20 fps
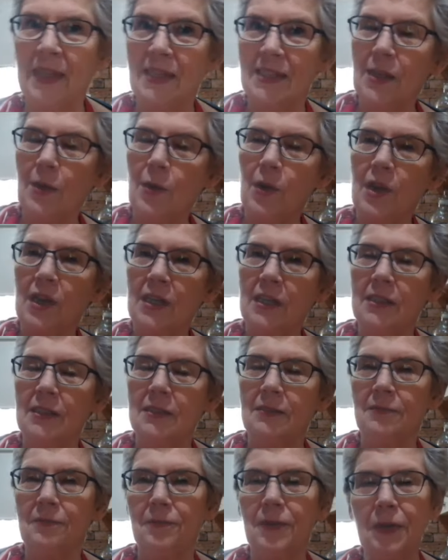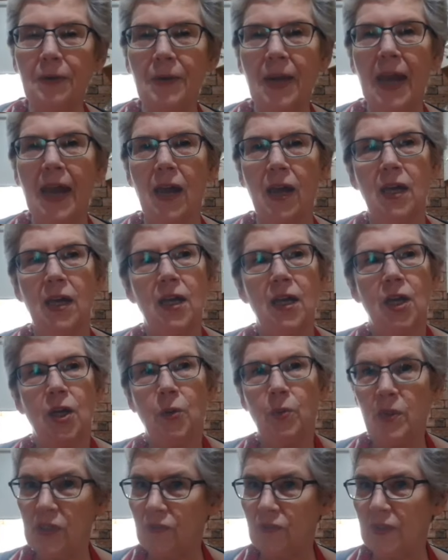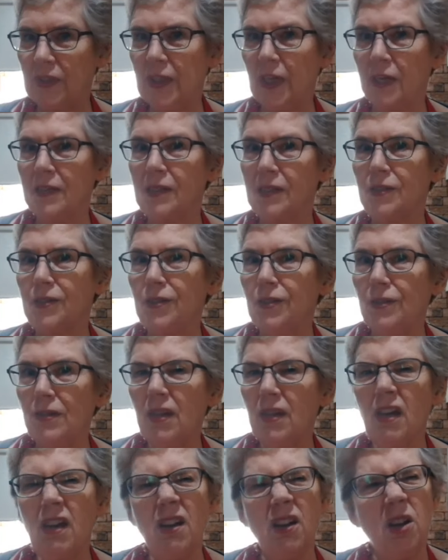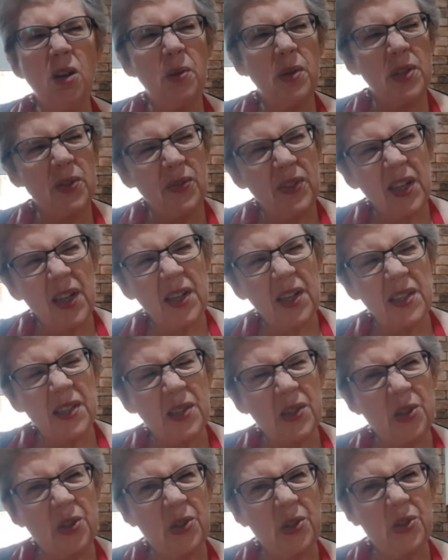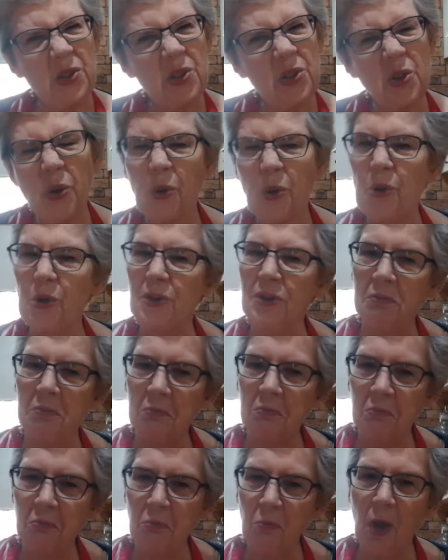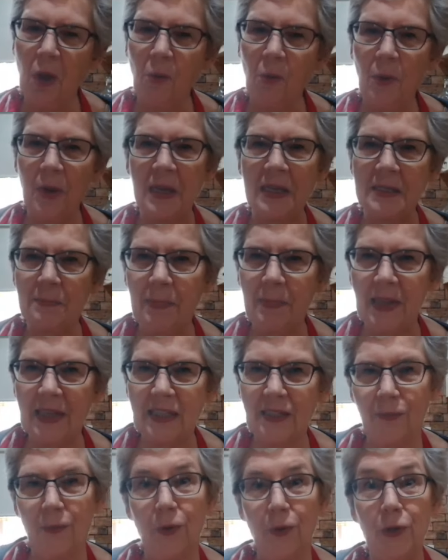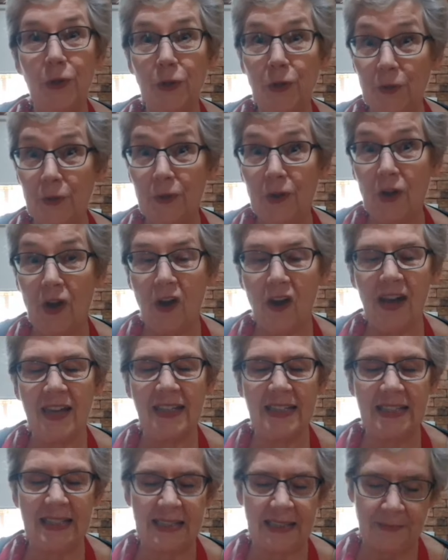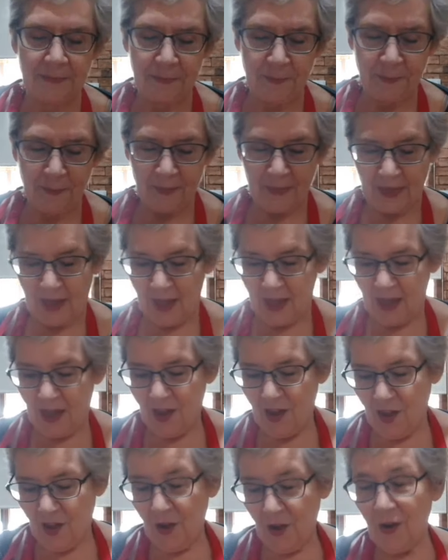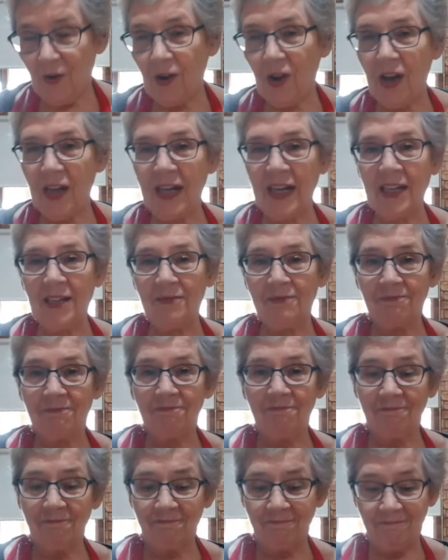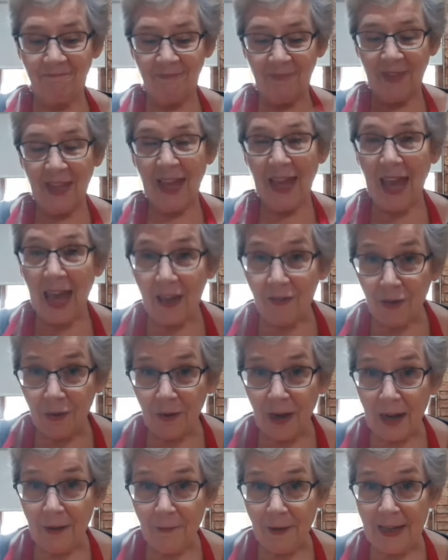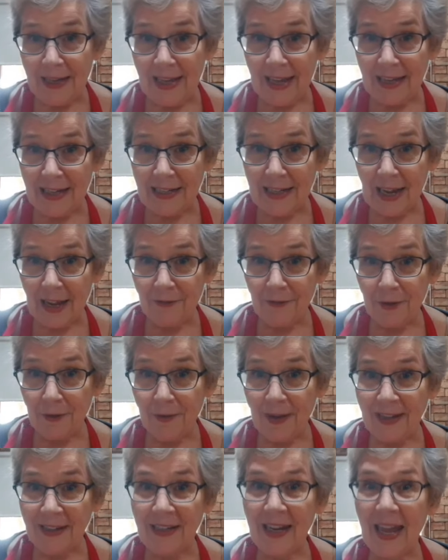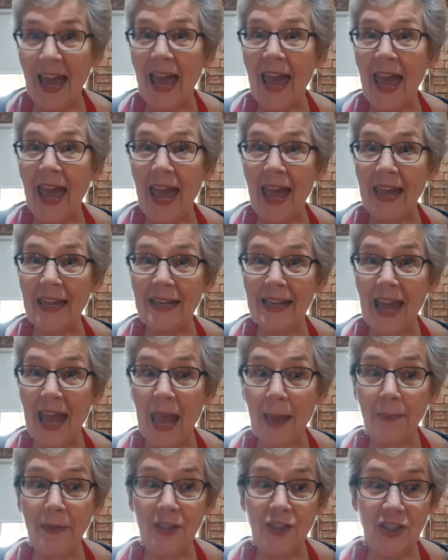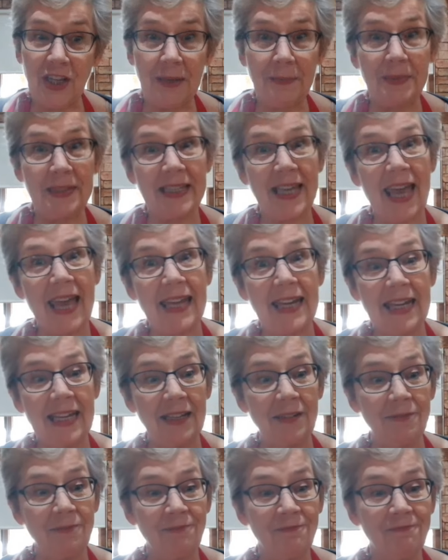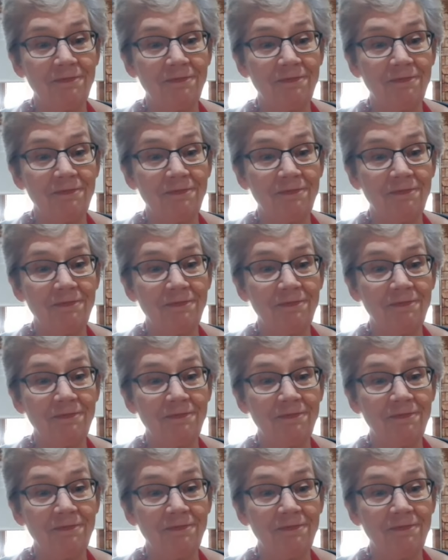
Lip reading: so I can figure out which videos are too long, which videos are too short. What works best for you guys? Alrighty, have a great weekend, everyone, and happy cheap skating.